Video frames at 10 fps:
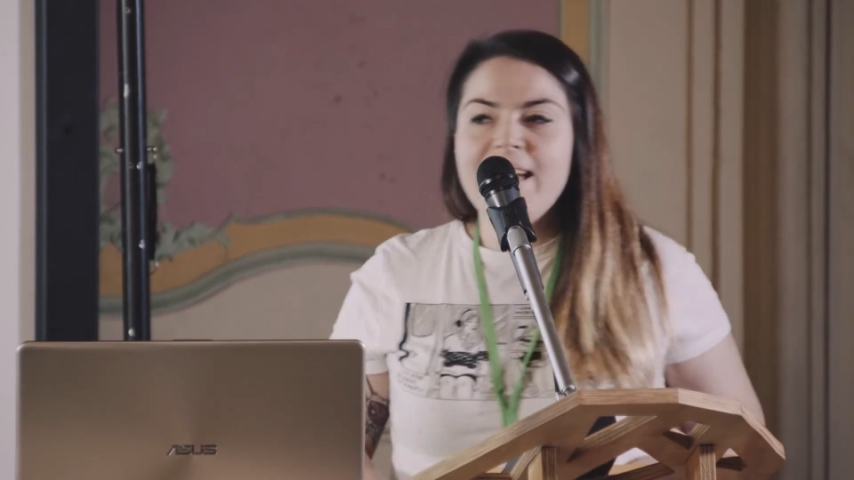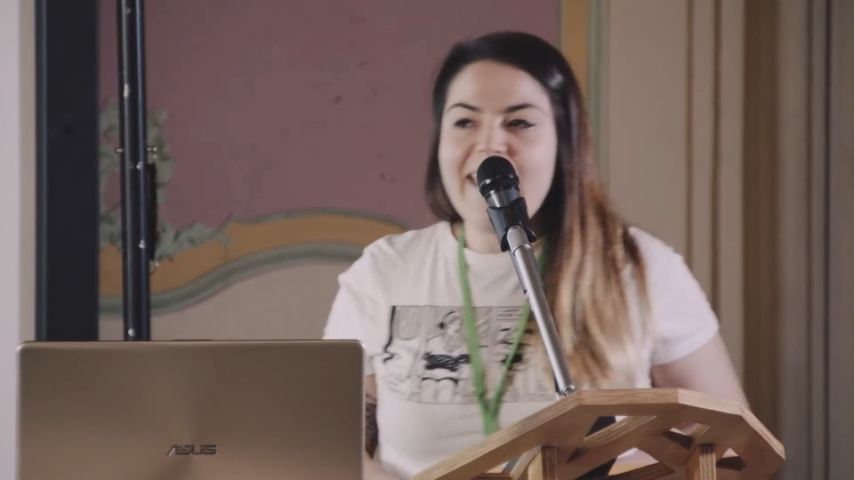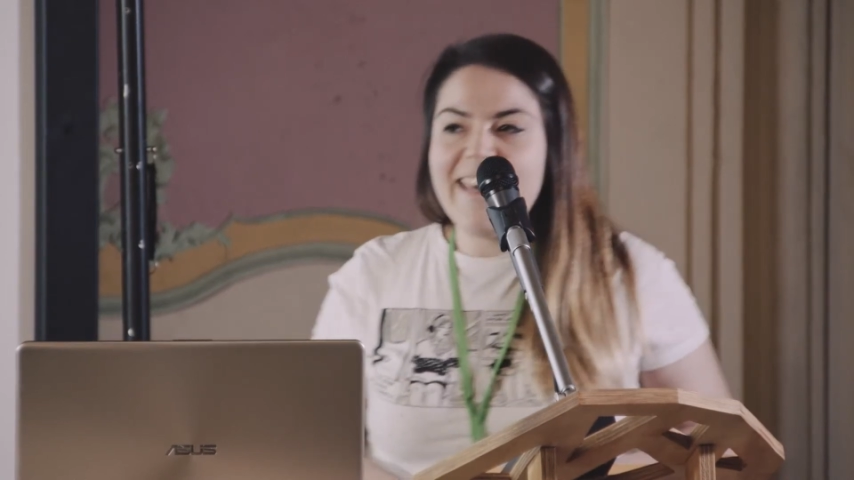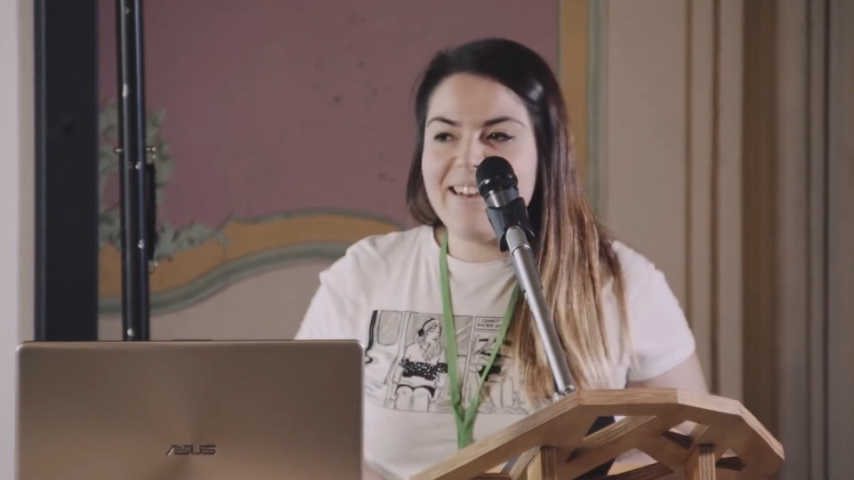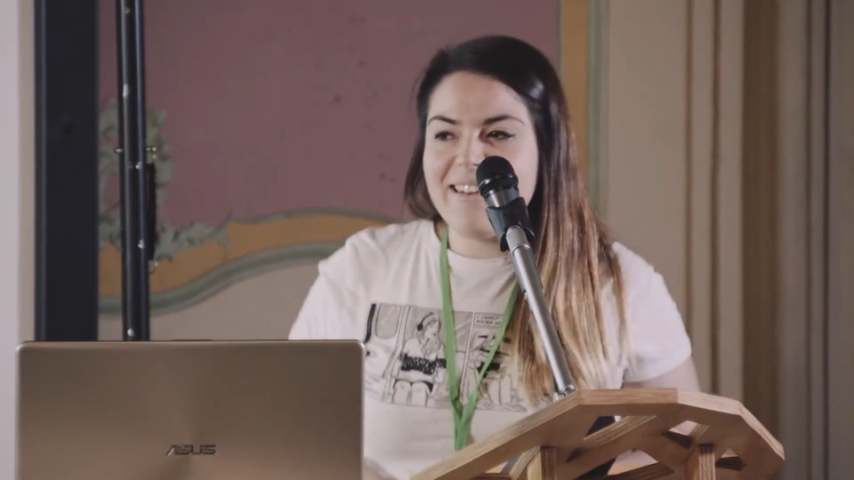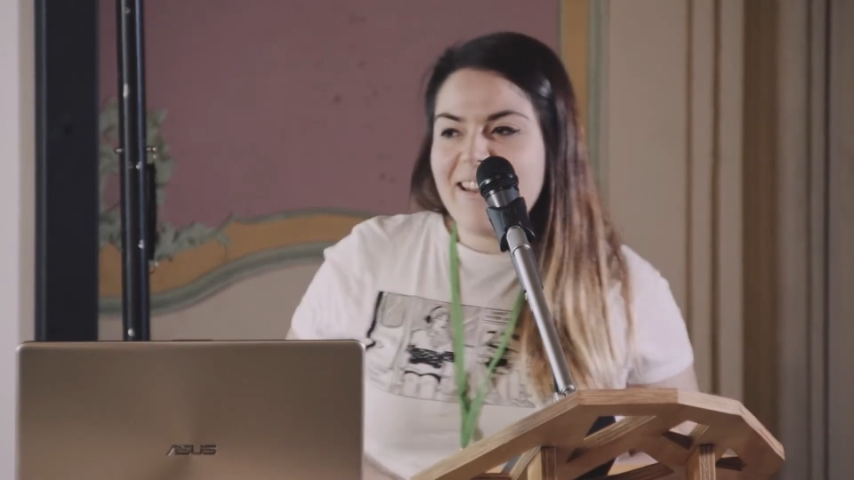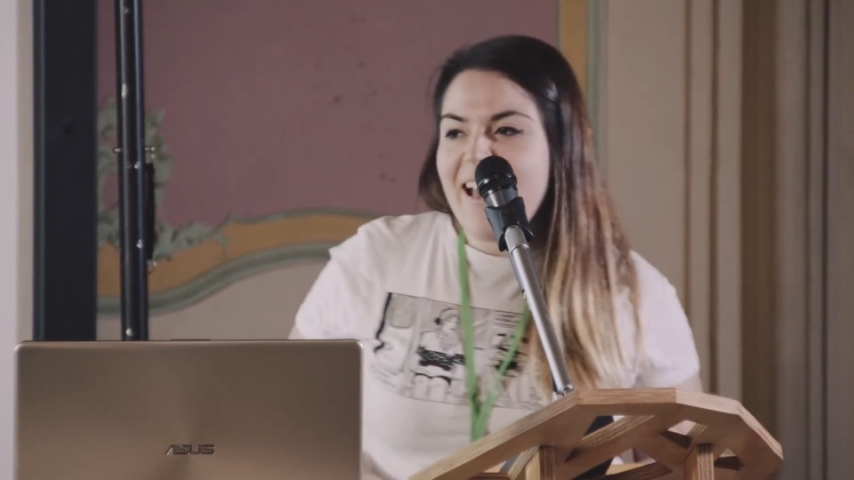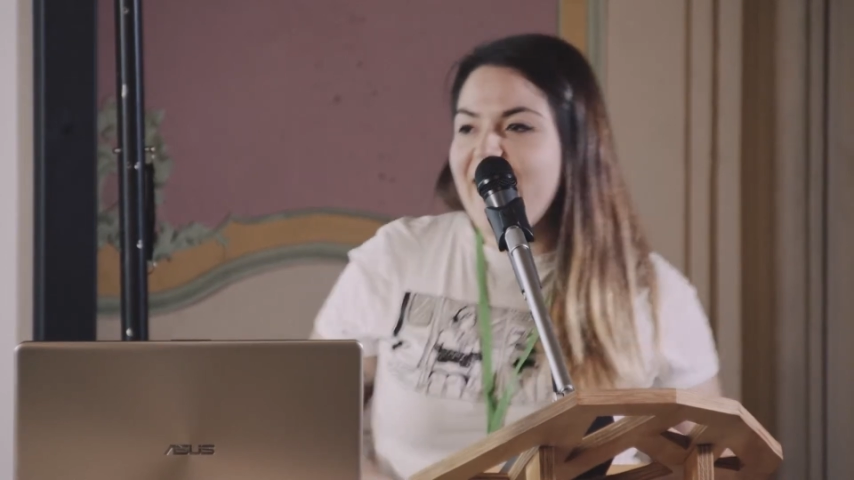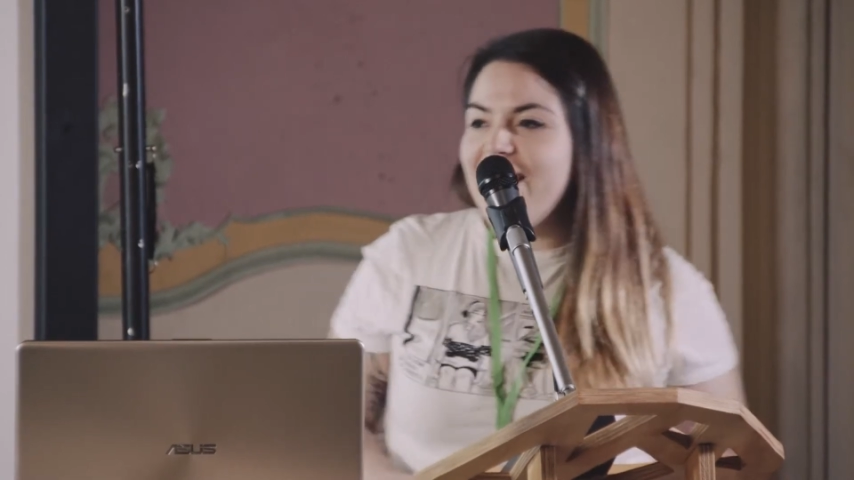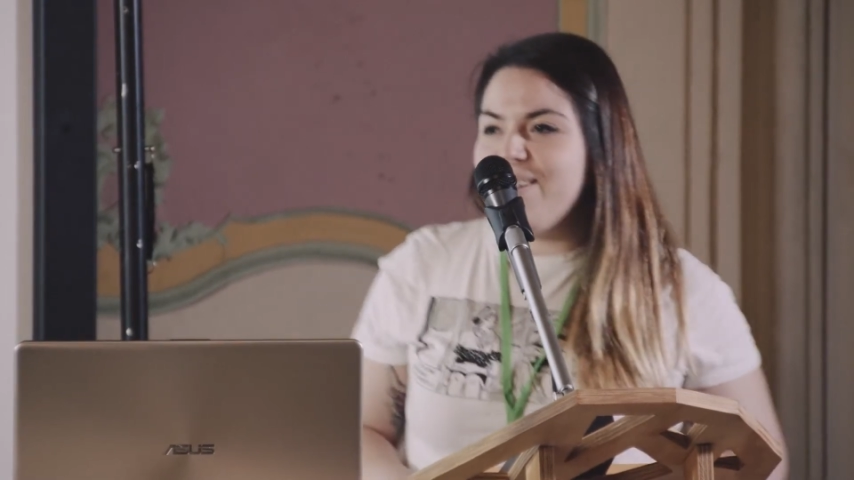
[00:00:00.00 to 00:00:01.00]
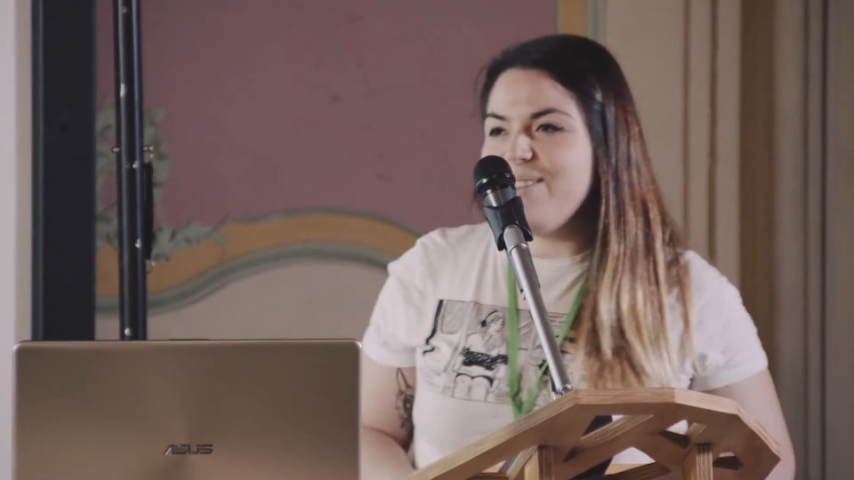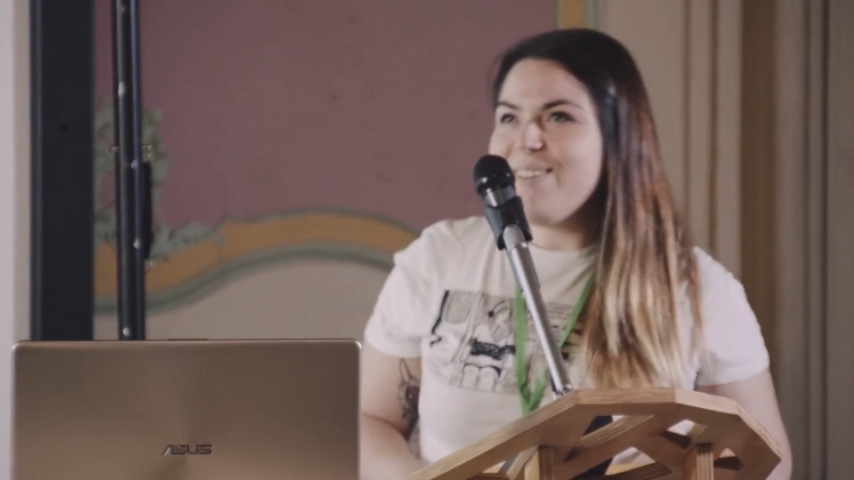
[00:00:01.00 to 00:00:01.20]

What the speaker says: and I